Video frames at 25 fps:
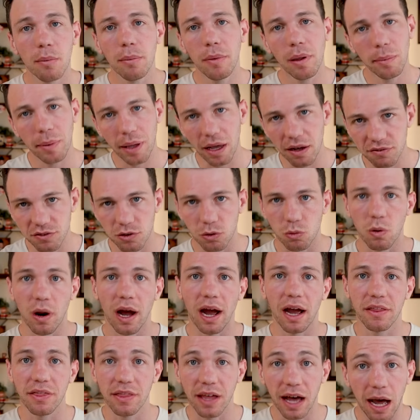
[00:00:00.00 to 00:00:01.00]
Maybe I have to
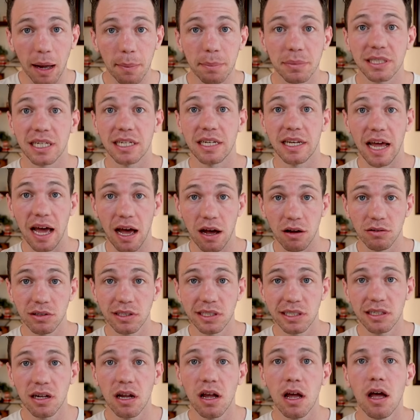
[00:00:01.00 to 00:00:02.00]
ride the ups and
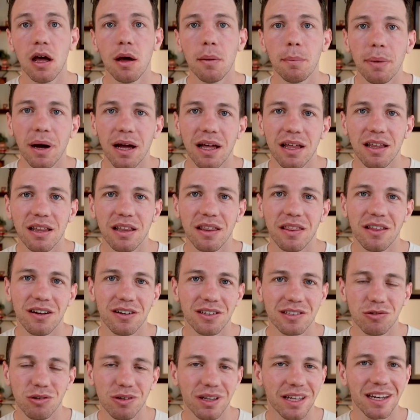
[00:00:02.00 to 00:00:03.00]
downs, but
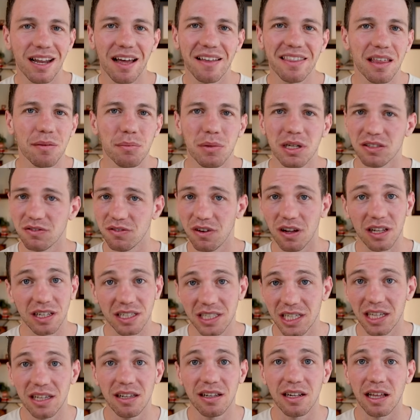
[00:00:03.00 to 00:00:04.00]
there's really not that much
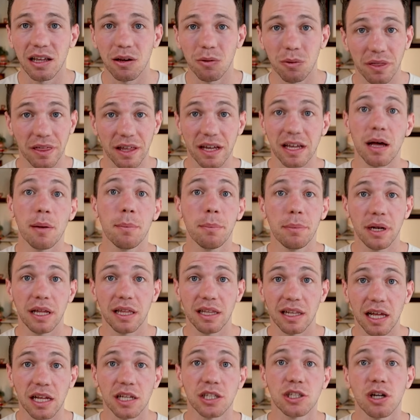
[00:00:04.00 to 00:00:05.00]
volatility with a company
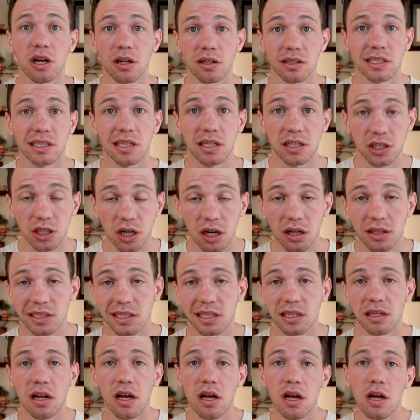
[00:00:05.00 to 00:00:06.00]
like Johnson & Johnson.